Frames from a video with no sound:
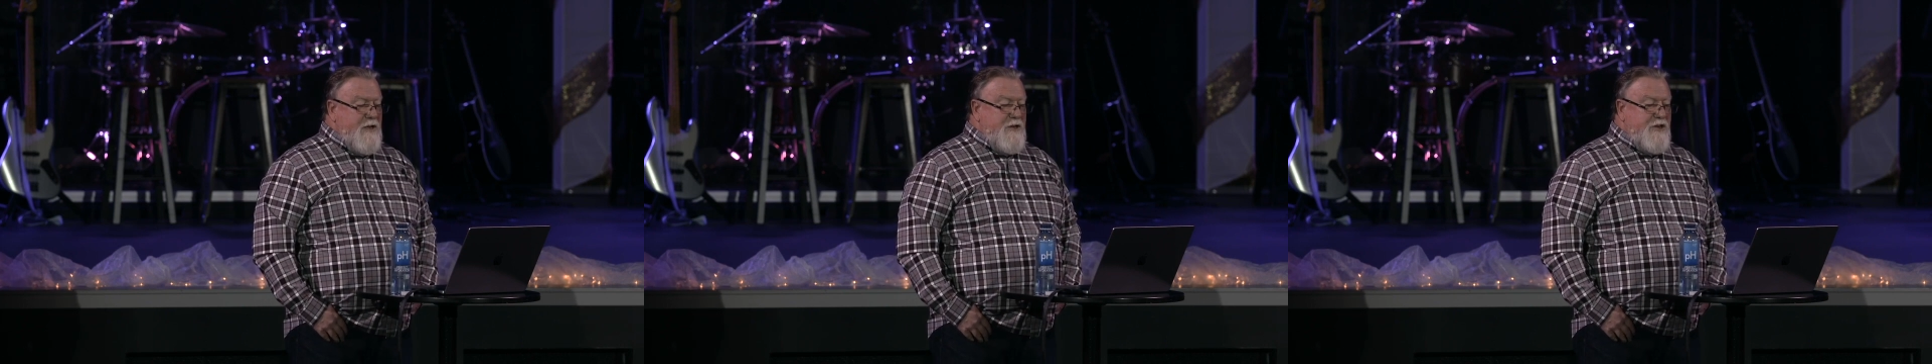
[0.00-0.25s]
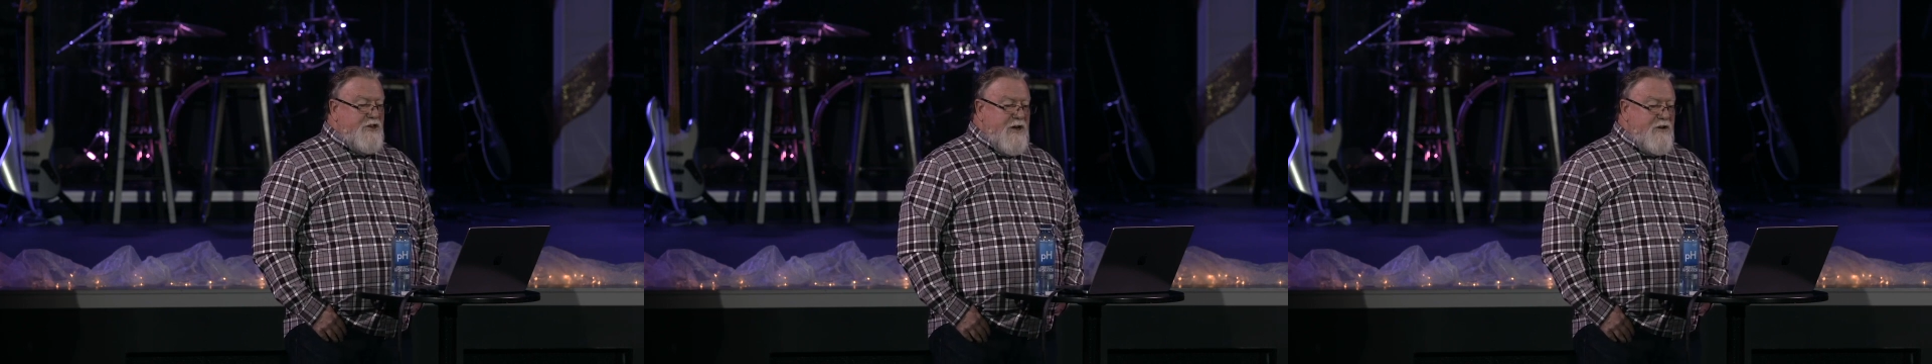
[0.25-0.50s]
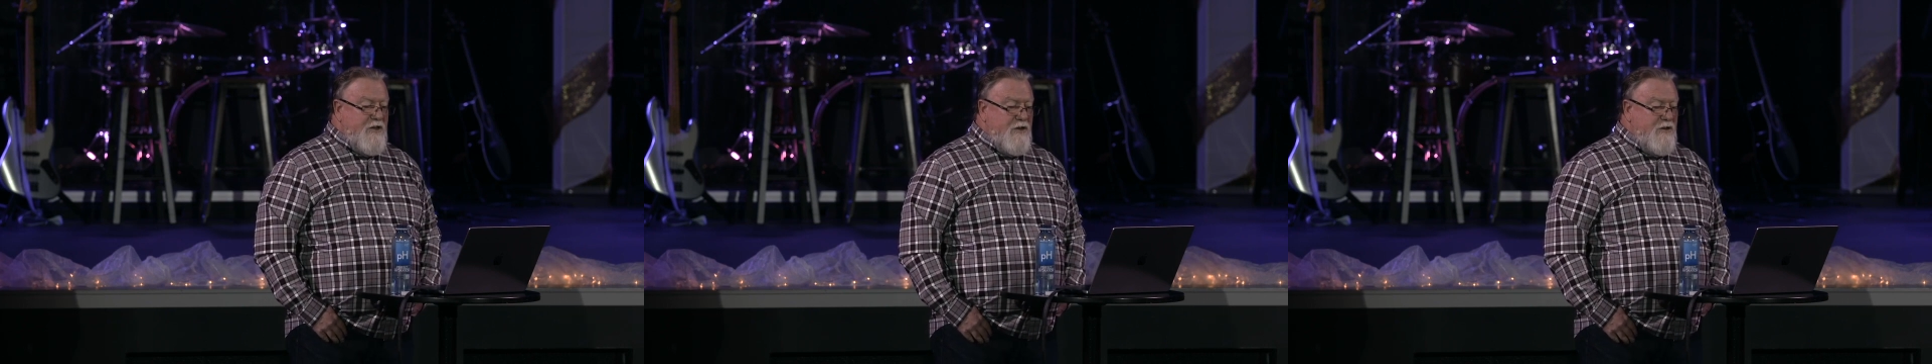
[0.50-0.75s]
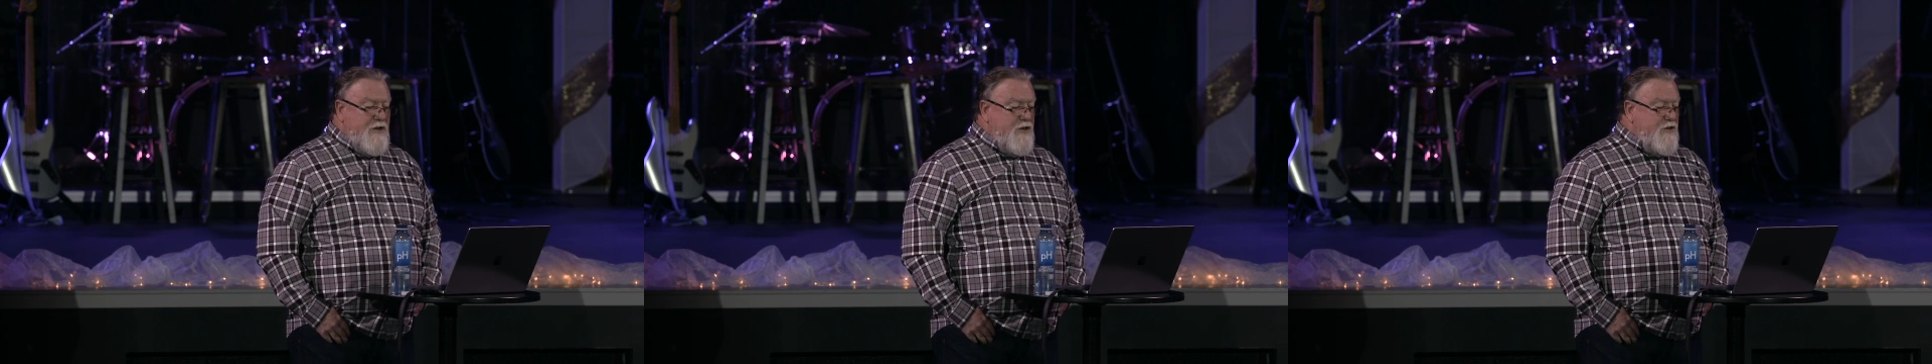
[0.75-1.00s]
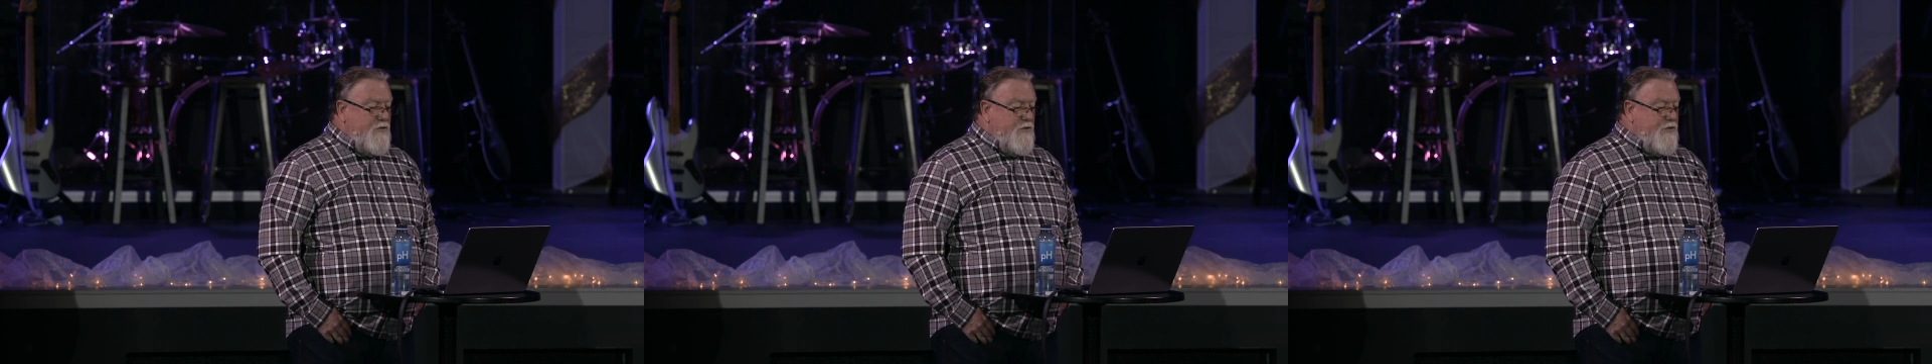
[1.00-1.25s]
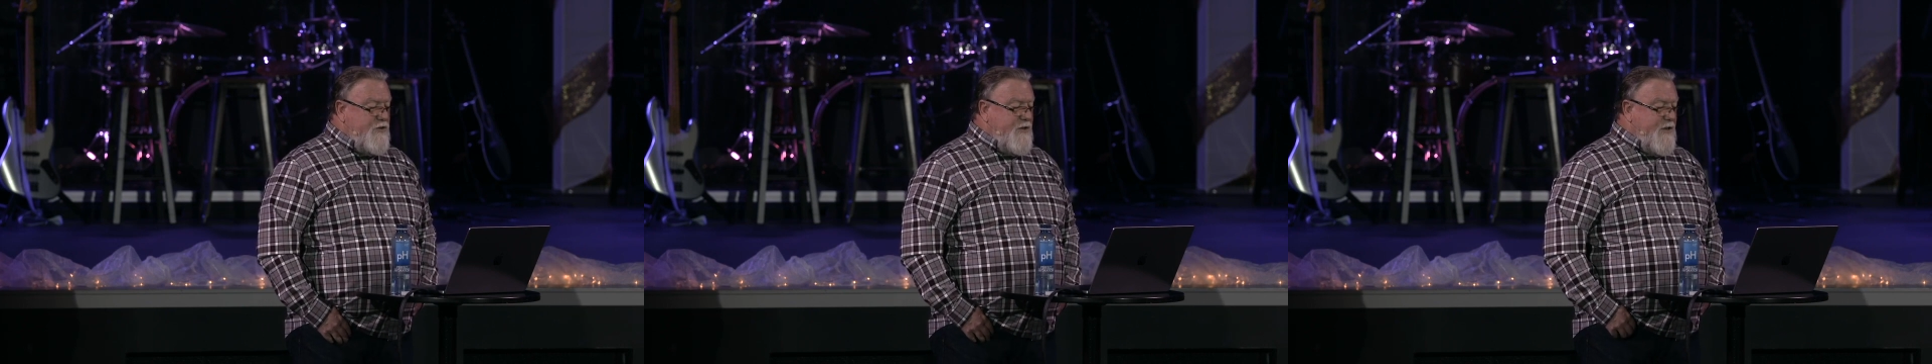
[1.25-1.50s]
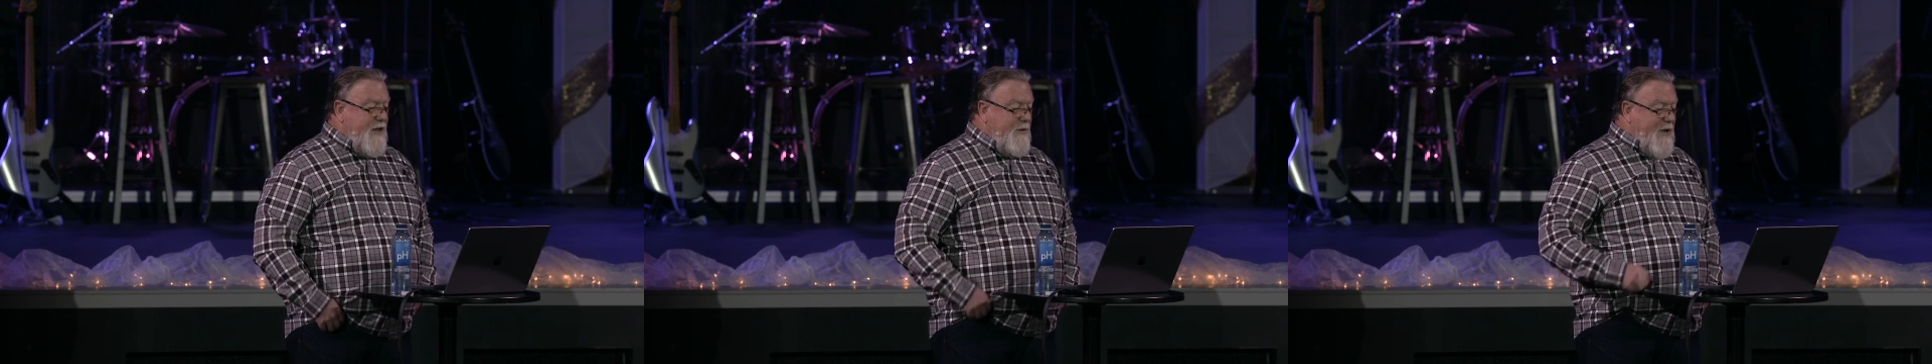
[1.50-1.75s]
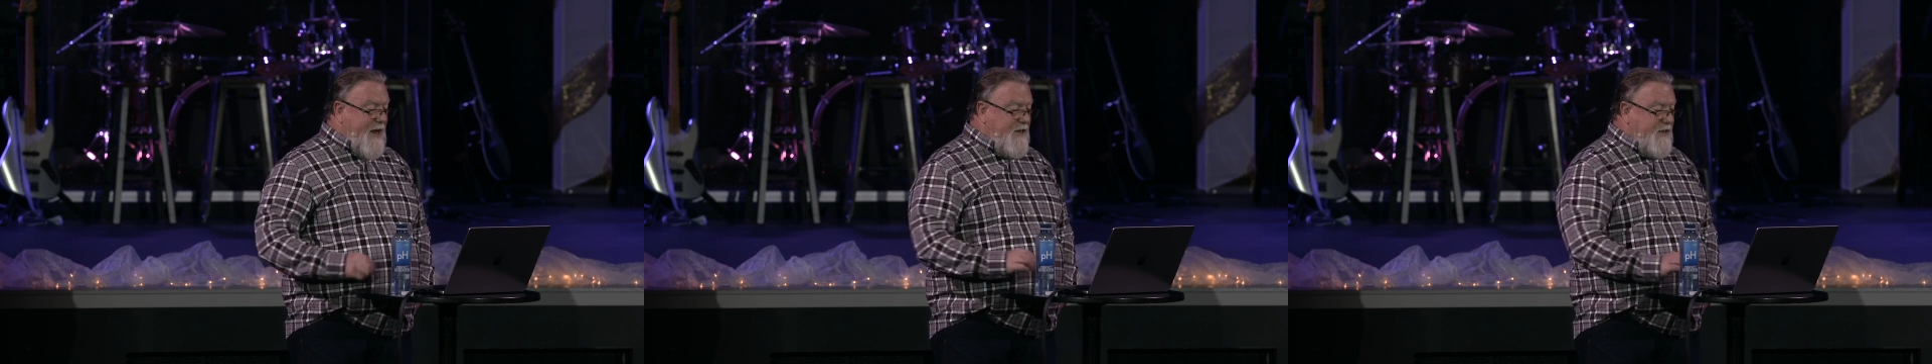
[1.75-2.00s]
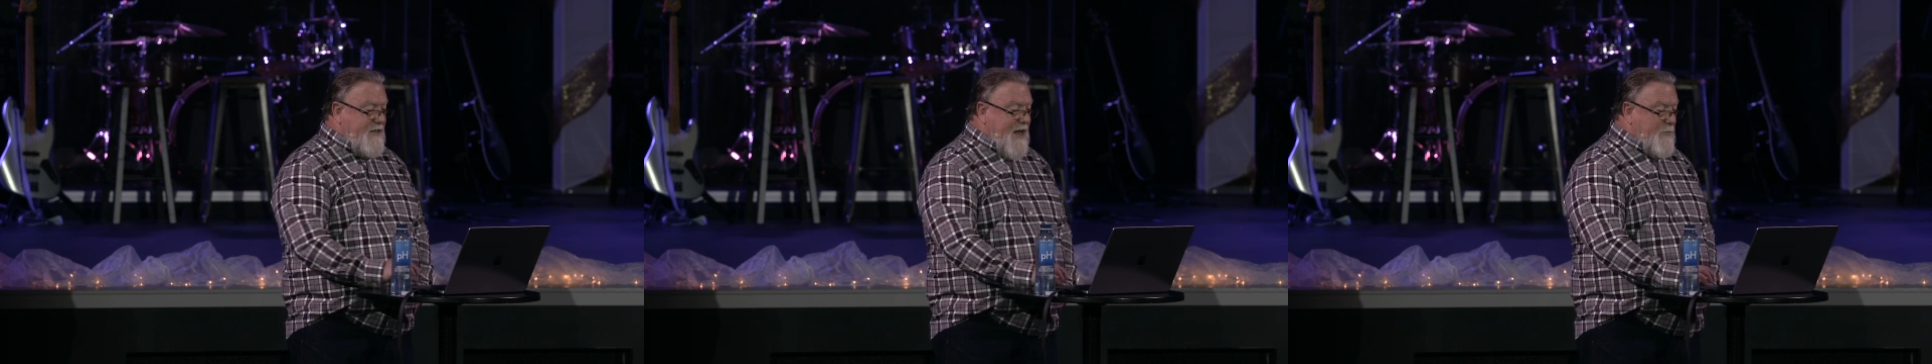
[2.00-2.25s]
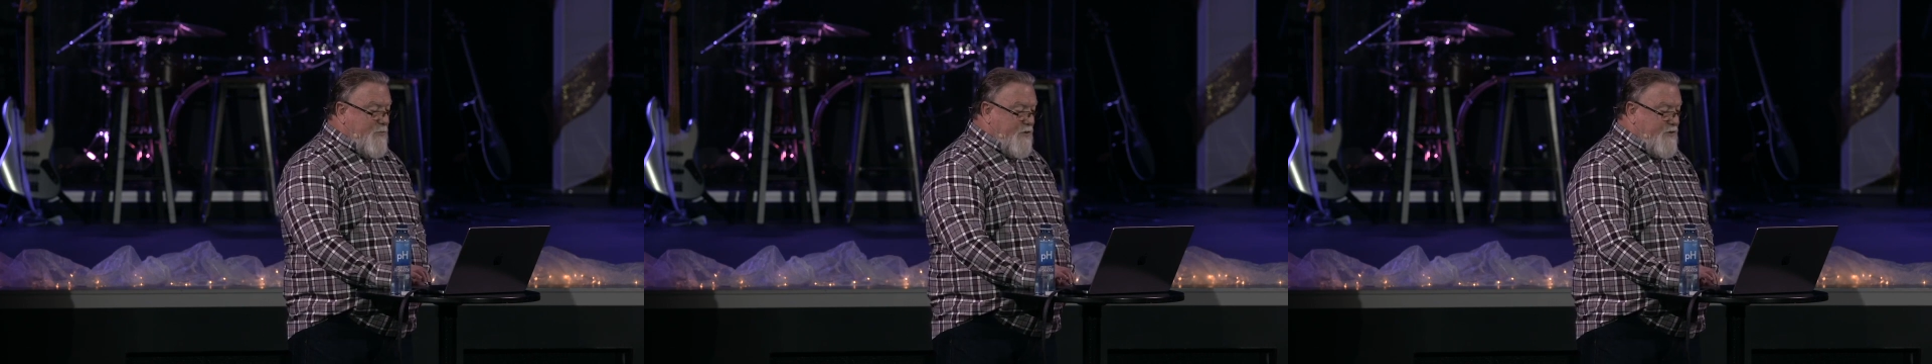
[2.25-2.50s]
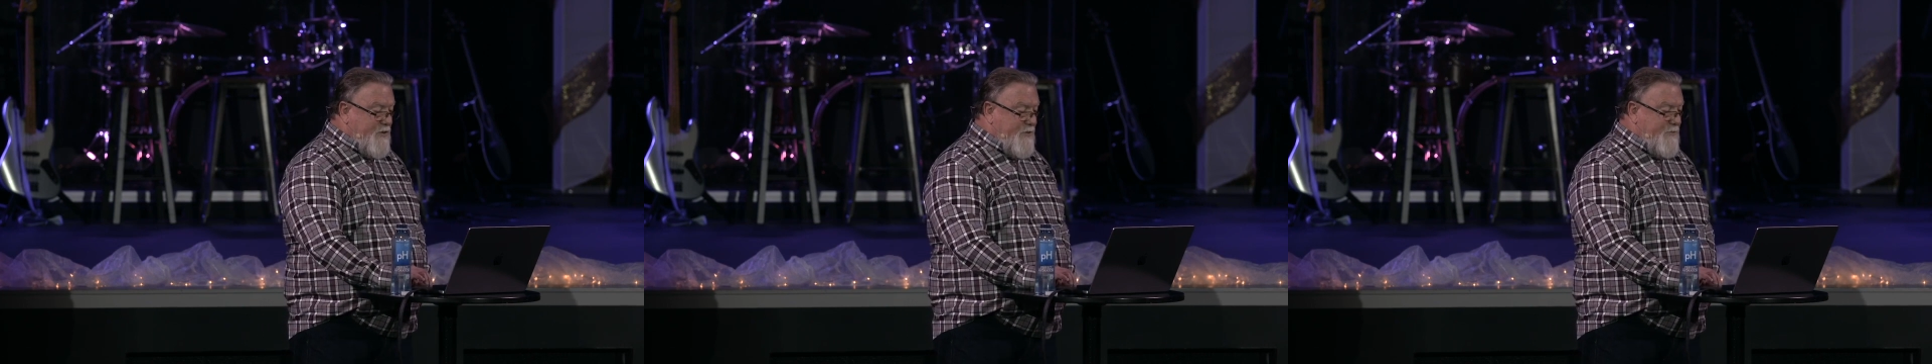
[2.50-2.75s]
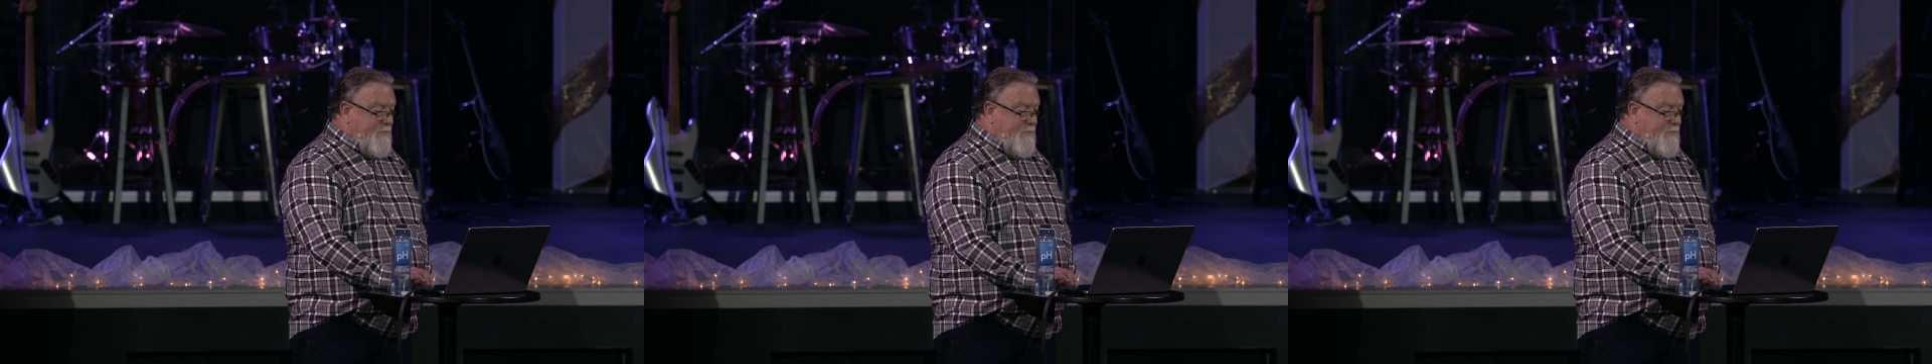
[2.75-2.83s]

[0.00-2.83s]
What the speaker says: to share the good news and make disciples.